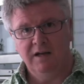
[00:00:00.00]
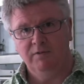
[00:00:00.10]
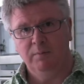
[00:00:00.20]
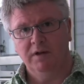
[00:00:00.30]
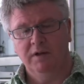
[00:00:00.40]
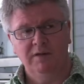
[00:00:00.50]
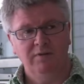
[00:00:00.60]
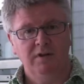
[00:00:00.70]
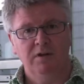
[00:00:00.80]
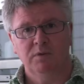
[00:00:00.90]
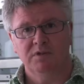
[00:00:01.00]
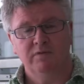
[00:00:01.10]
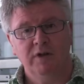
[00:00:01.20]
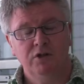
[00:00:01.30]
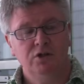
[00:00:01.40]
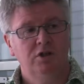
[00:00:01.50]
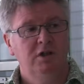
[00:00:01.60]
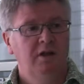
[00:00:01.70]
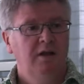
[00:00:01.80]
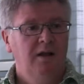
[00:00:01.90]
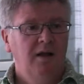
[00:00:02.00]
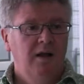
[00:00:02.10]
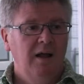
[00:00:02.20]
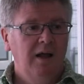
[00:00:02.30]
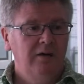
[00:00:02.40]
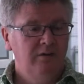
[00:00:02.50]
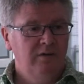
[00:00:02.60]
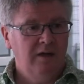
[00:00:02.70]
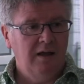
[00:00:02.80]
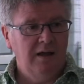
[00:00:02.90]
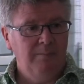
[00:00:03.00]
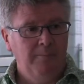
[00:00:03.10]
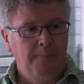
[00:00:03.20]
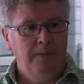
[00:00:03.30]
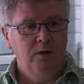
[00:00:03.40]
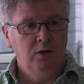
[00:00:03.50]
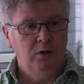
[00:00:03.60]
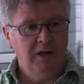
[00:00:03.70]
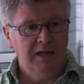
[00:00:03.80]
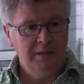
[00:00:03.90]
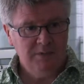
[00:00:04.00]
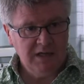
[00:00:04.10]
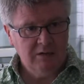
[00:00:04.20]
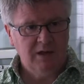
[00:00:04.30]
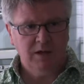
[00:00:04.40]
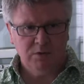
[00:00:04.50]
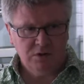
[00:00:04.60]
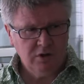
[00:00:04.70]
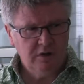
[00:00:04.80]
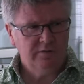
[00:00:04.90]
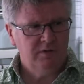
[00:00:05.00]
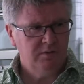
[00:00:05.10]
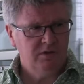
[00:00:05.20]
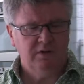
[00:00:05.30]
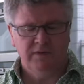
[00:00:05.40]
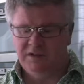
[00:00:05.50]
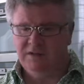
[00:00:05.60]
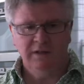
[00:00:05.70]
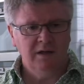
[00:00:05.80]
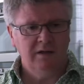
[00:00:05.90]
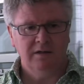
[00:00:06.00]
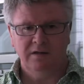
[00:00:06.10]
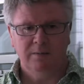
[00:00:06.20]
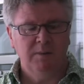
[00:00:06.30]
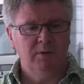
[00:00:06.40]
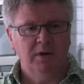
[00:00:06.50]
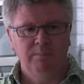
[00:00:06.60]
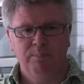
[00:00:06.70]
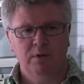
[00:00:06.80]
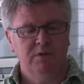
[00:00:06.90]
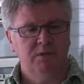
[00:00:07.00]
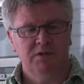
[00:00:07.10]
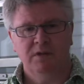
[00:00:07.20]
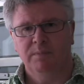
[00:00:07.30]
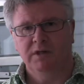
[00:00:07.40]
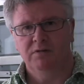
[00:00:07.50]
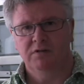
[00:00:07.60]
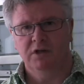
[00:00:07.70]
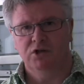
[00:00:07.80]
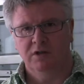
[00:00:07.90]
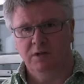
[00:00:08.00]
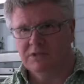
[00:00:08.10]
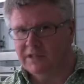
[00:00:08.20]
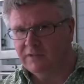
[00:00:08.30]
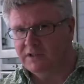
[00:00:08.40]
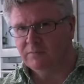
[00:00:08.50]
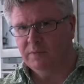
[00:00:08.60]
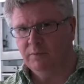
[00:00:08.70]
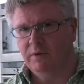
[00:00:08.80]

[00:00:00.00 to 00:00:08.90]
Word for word: everybody and everything that wasn't French. And um, you know, I came down, and it was tough. It was tough. I didn't like it. I remember I burnt. I was on the pastry section, and I was living down with my